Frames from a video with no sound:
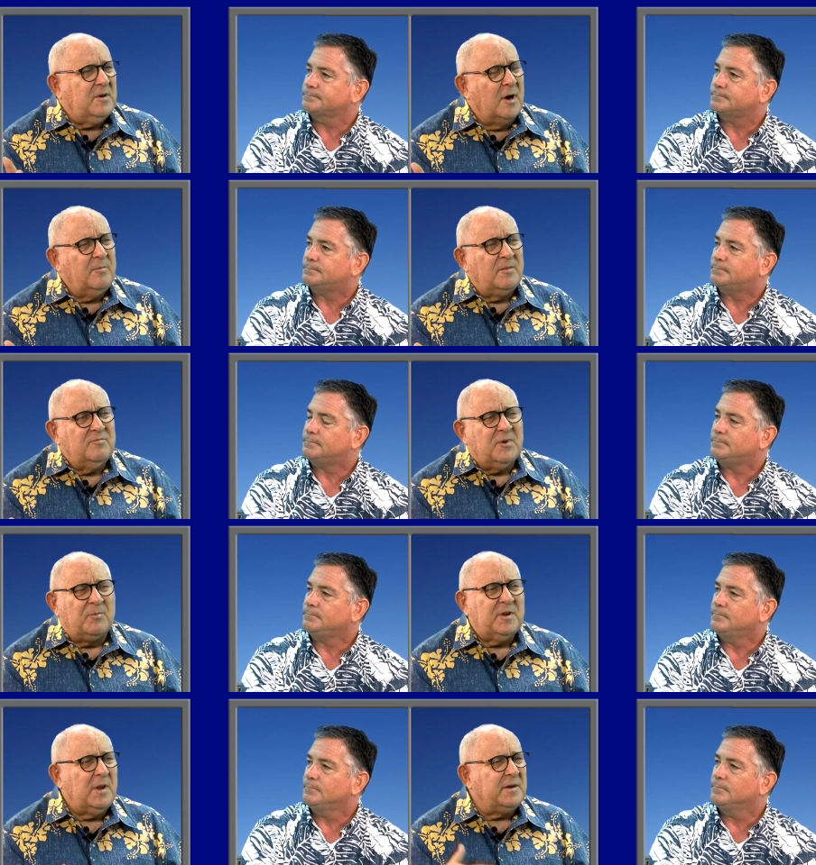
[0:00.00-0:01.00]
Speaker 1: time
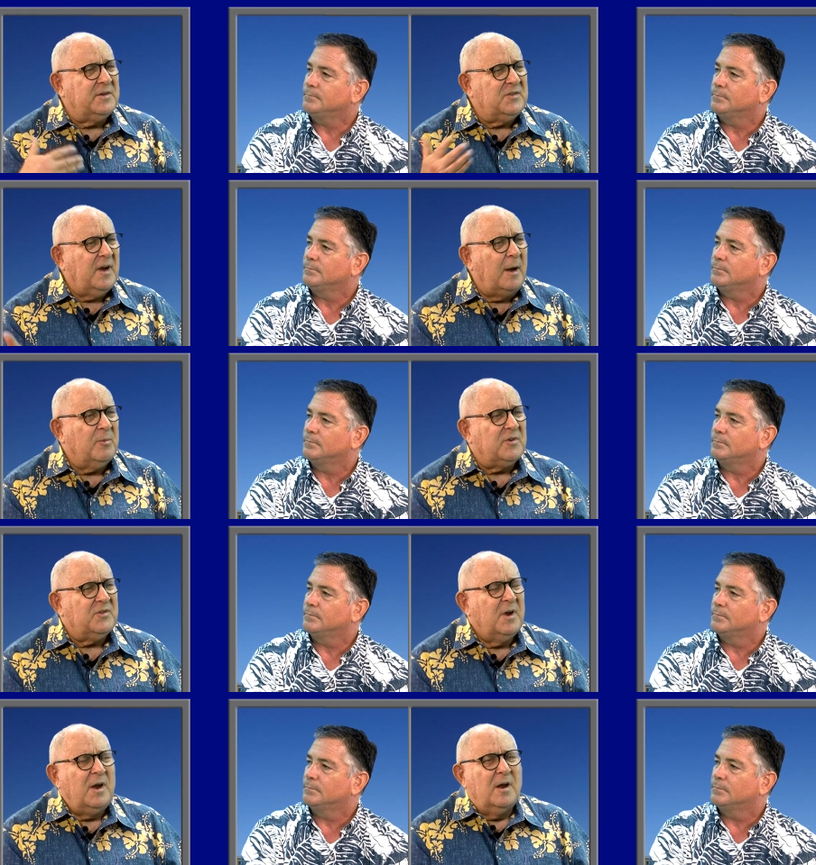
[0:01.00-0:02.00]
something like this
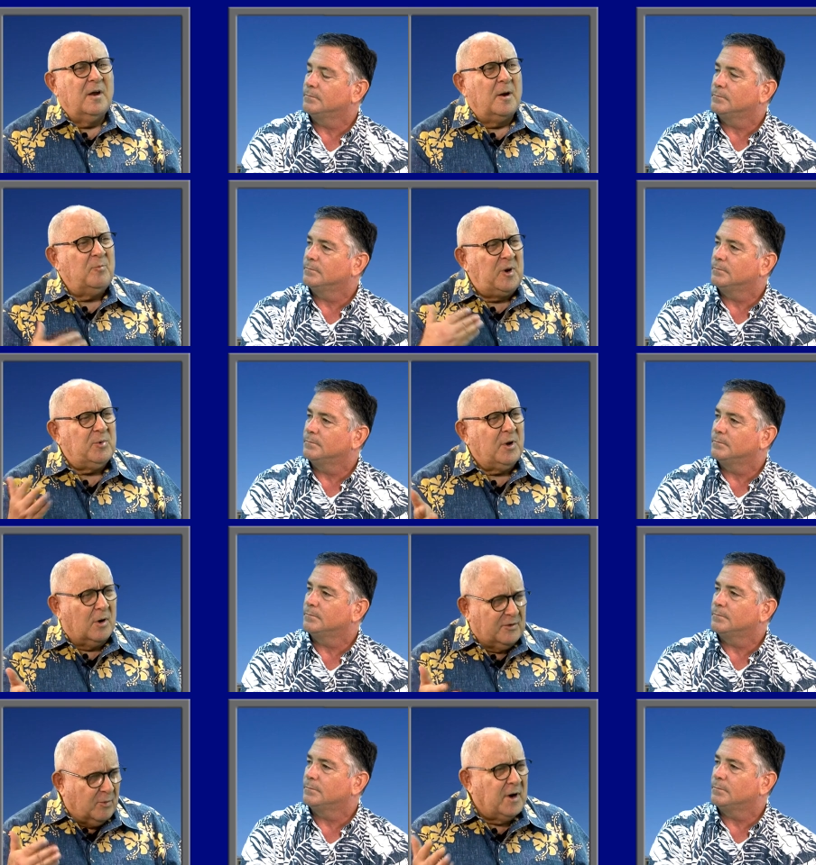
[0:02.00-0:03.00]
happens, and people
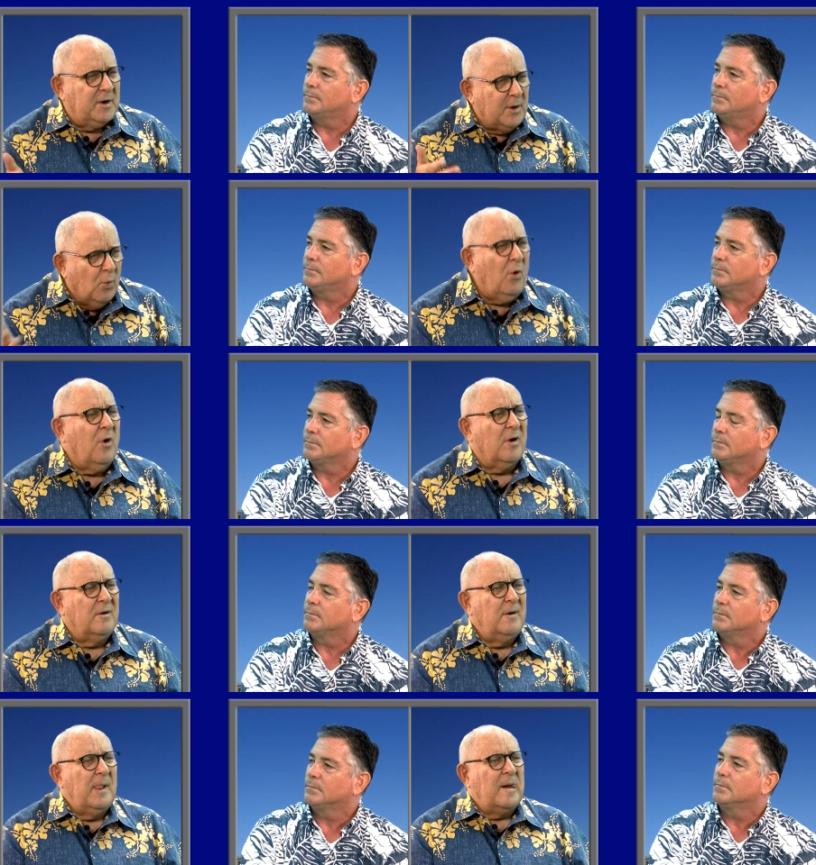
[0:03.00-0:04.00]
are threatening
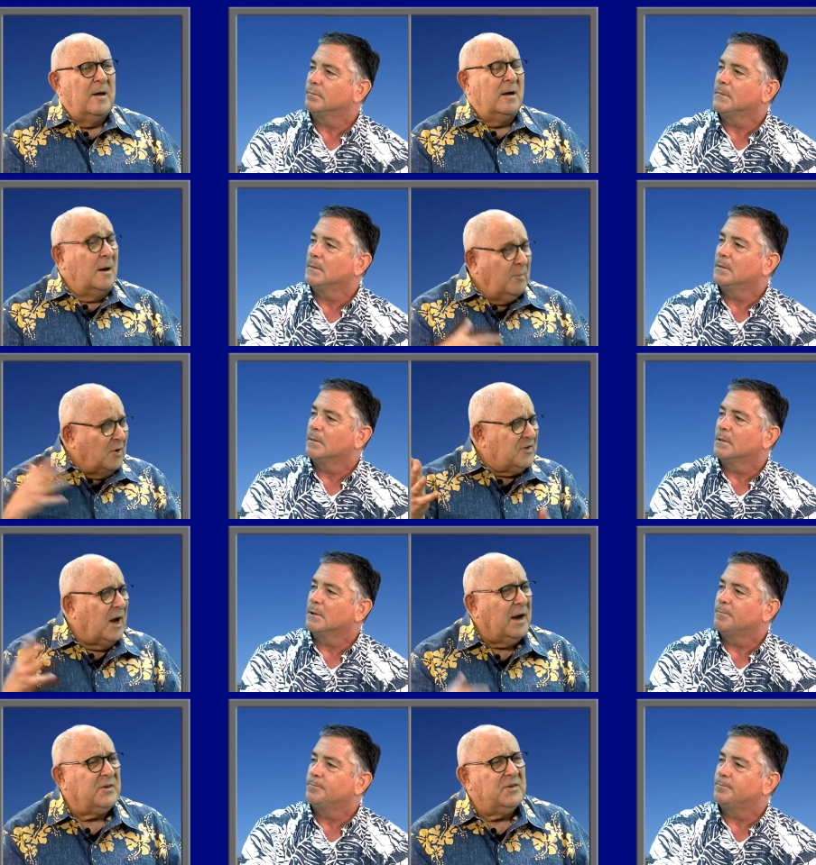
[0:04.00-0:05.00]
war on both
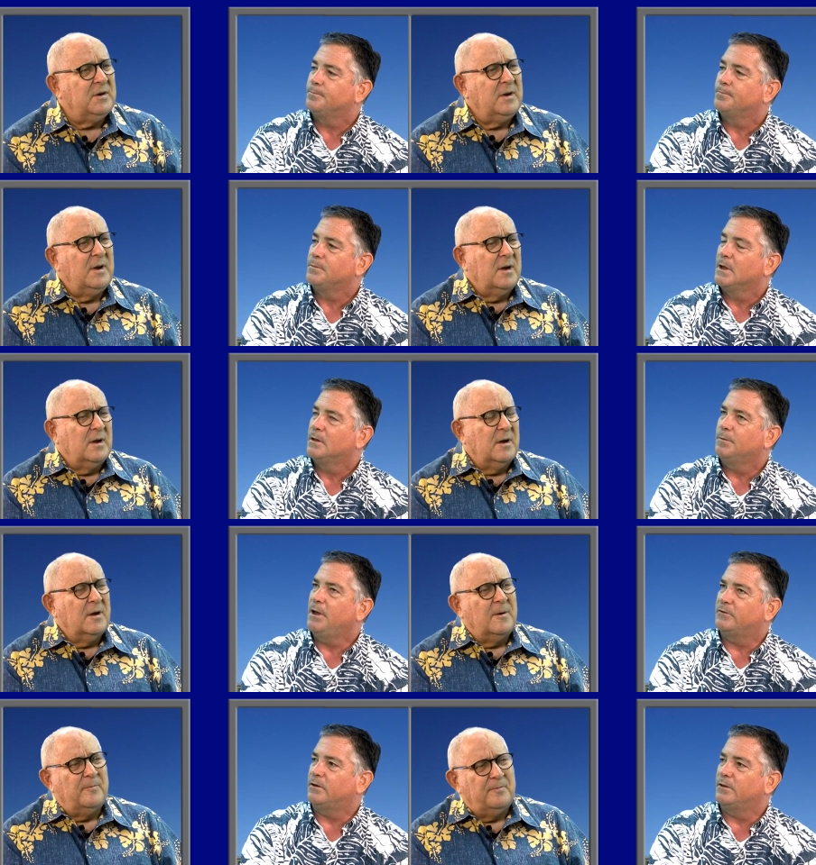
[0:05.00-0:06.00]
sides.
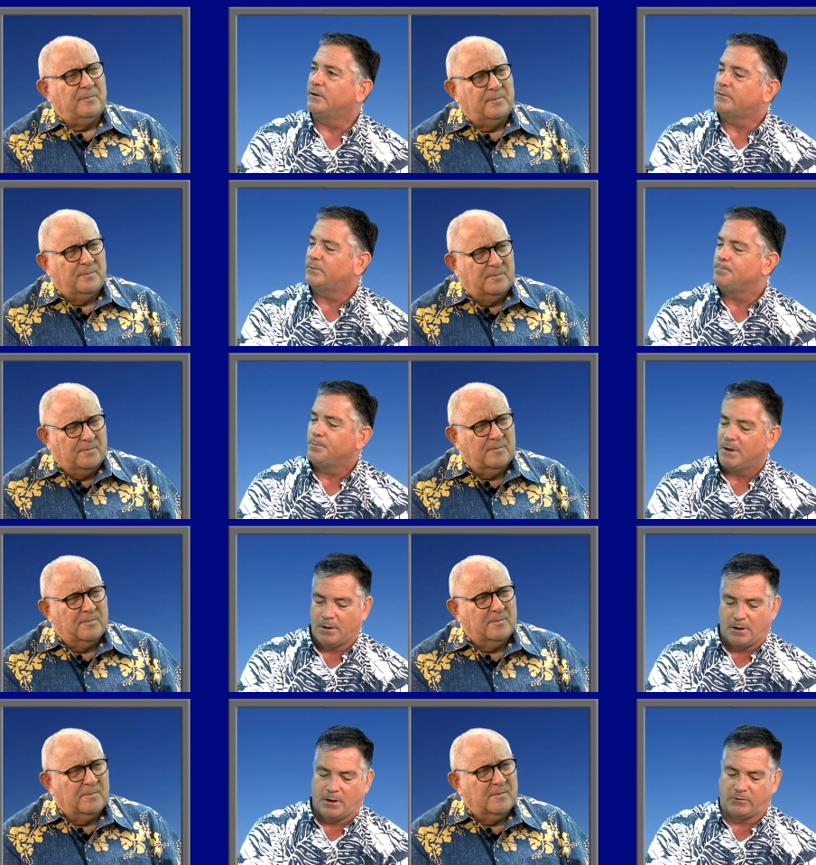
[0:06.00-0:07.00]
Speaker 2: Let me ask you this:
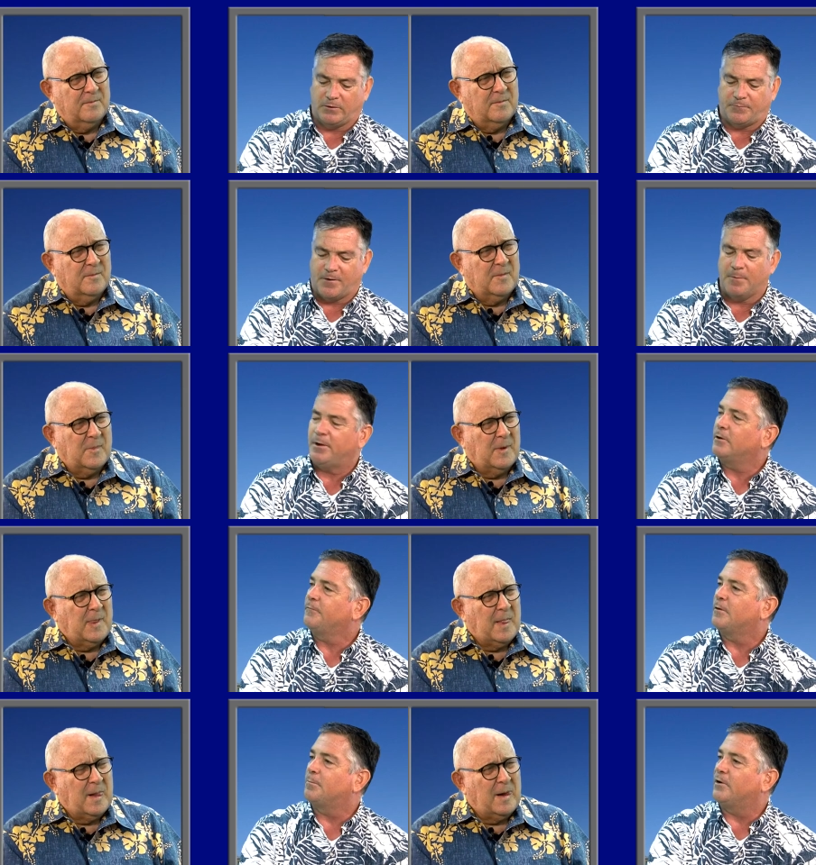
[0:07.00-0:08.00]
Speaker 1: is
Speaker 2: it far
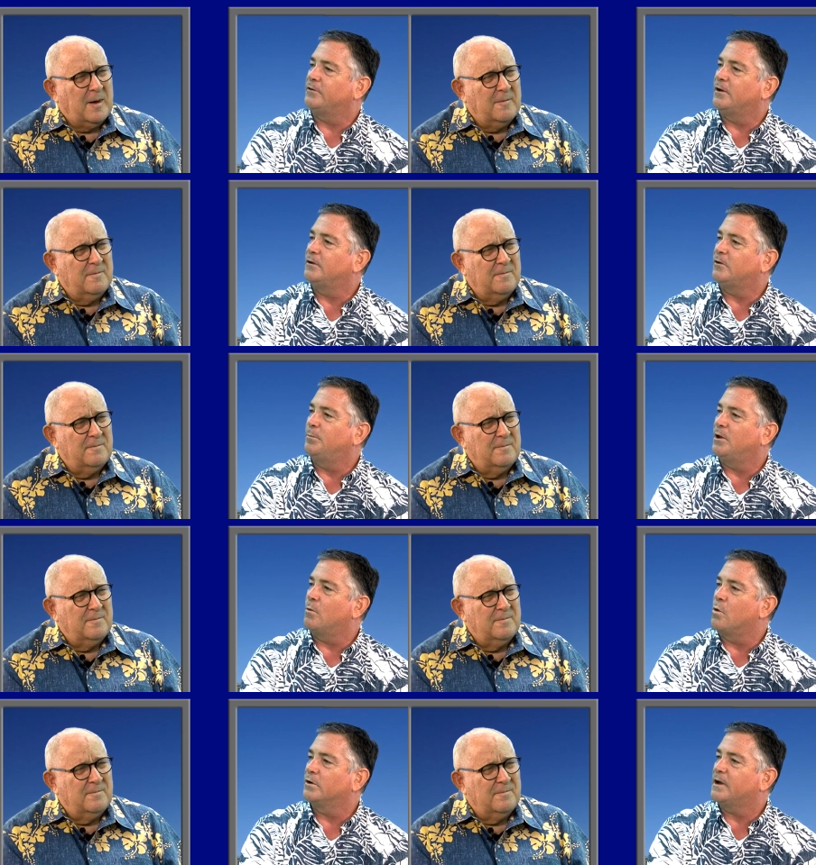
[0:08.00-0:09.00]
better for a president to be
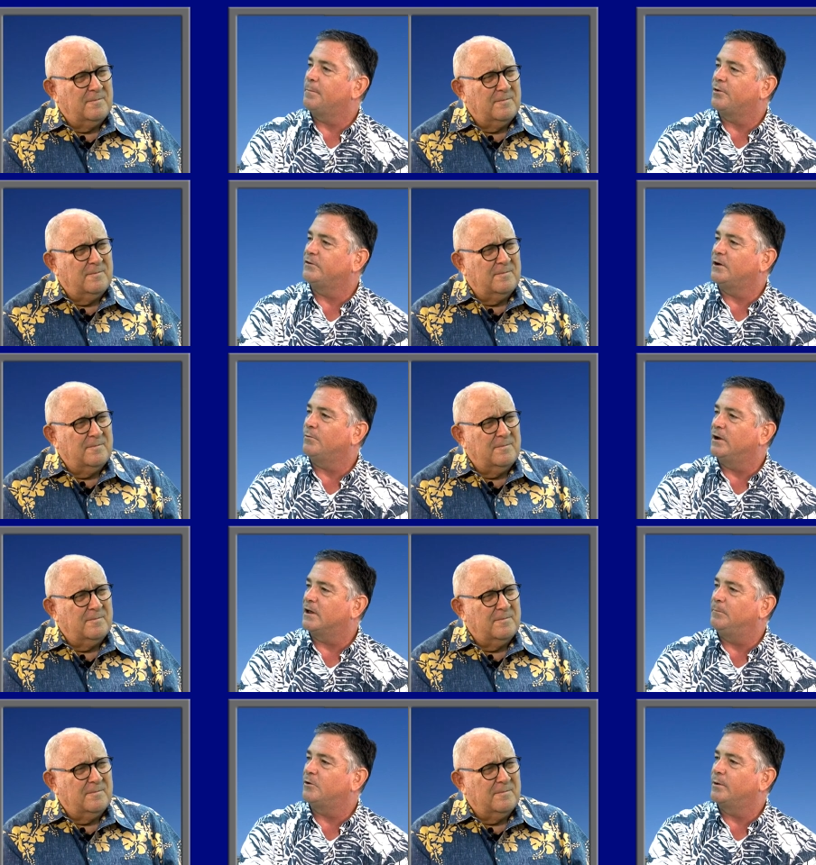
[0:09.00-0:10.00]
a wartime president when
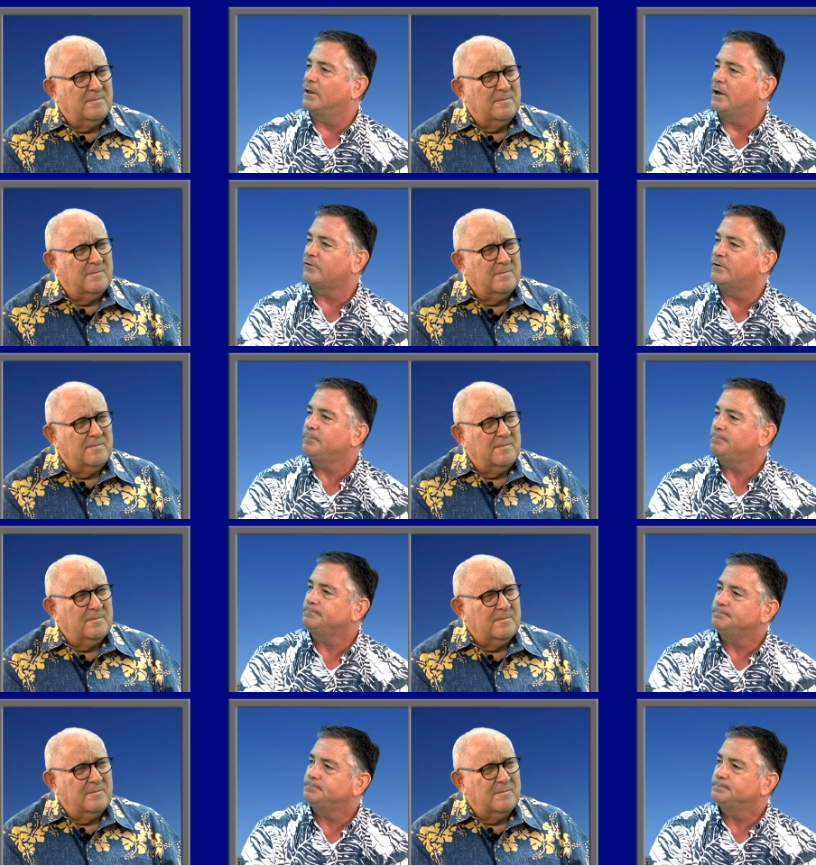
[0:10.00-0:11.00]
it comes to re-election?
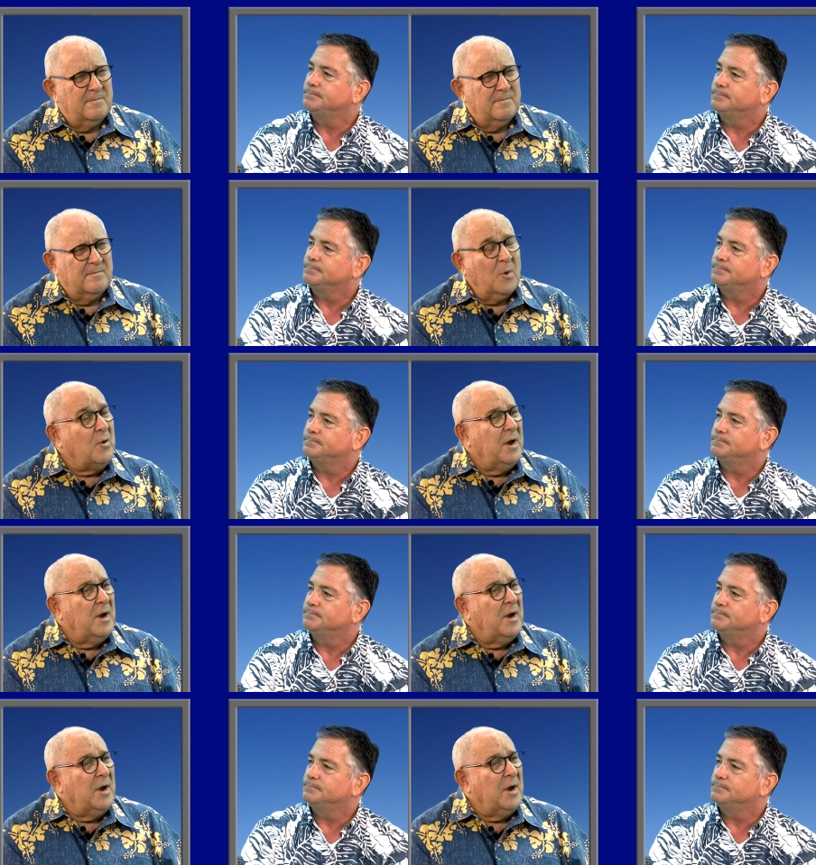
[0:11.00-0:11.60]
Speaker 1: Oh